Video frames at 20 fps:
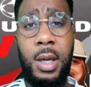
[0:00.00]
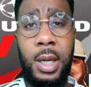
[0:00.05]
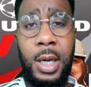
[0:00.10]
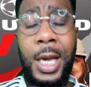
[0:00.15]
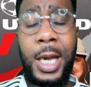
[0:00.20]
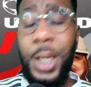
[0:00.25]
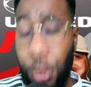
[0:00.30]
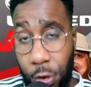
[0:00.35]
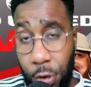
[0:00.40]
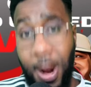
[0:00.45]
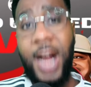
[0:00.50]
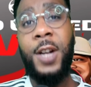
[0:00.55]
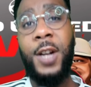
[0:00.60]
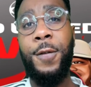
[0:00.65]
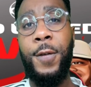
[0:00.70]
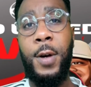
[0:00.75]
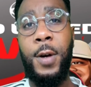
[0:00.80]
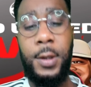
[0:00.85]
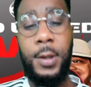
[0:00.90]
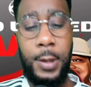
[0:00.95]
He's
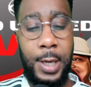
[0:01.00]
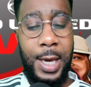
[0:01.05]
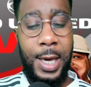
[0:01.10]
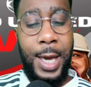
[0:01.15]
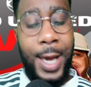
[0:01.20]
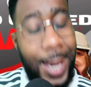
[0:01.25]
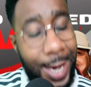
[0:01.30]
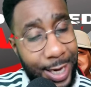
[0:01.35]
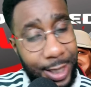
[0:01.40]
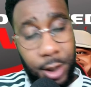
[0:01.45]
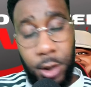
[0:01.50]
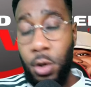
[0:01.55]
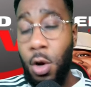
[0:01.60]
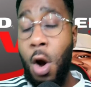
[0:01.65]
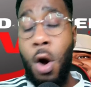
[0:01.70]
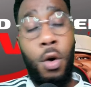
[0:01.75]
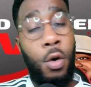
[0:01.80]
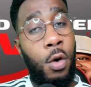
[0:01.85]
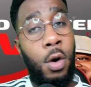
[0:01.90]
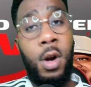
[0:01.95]
Rashford. He's
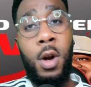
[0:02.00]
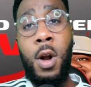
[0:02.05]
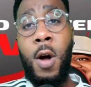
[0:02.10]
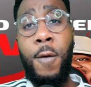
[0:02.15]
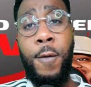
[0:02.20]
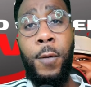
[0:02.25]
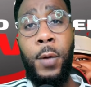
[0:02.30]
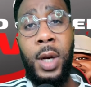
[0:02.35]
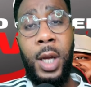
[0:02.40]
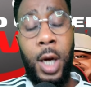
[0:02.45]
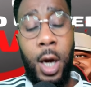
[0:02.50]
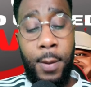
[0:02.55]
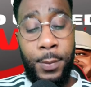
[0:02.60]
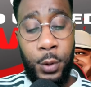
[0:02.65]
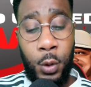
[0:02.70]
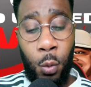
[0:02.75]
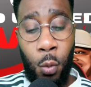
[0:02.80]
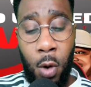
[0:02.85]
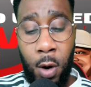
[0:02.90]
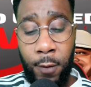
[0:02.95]
not good enough when it comes
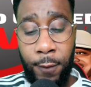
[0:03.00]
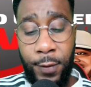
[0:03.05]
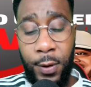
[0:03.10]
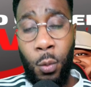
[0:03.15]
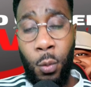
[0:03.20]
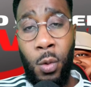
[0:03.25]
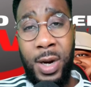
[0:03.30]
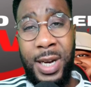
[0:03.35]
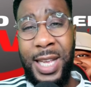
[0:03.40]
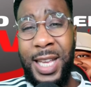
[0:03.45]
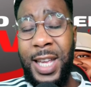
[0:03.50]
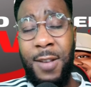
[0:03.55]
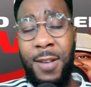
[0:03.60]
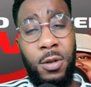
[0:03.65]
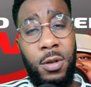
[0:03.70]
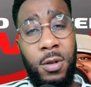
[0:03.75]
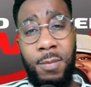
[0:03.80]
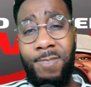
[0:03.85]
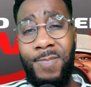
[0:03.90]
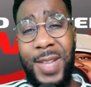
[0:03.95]
to
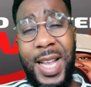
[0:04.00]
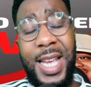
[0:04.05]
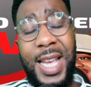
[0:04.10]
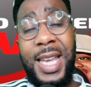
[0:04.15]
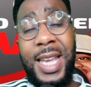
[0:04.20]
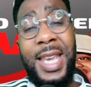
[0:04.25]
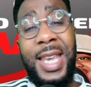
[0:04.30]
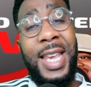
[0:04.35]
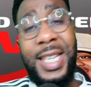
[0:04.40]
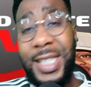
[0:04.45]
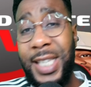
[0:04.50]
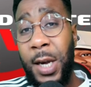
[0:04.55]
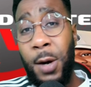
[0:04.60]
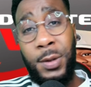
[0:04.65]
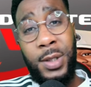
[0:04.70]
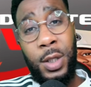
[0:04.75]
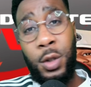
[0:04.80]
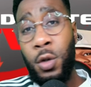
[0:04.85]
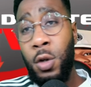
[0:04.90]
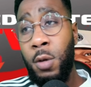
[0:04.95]
1v1. He sells
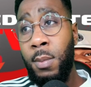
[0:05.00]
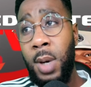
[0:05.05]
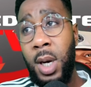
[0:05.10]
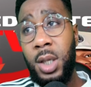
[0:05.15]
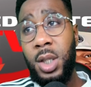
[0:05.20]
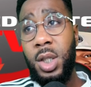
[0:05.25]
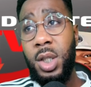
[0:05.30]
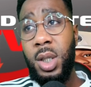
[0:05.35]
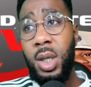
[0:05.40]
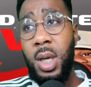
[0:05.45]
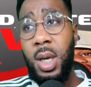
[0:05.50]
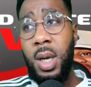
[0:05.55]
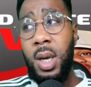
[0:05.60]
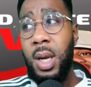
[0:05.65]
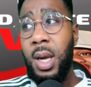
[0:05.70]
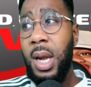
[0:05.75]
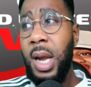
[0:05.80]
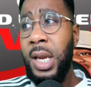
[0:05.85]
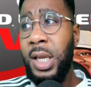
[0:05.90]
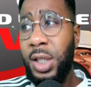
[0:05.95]
it too much.
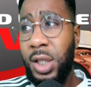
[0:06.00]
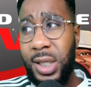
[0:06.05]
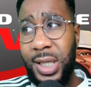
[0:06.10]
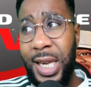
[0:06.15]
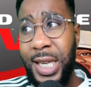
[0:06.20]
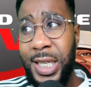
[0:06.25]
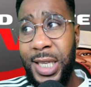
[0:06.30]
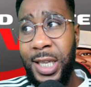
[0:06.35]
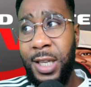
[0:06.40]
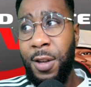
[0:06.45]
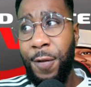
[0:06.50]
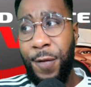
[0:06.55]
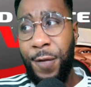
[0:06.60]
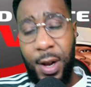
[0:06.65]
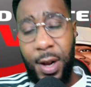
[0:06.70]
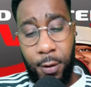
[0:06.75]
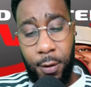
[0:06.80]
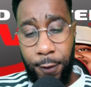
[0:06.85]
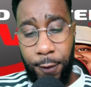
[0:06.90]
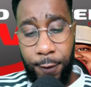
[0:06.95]
And it's just easy to
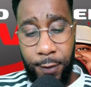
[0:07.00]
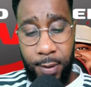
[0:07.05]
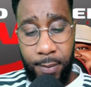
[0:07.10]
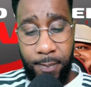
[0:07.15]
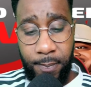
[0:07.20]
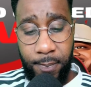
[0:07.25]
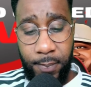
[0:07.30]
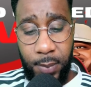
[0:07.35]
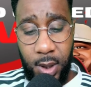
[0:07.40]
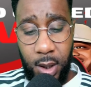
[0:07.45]
defend off of him.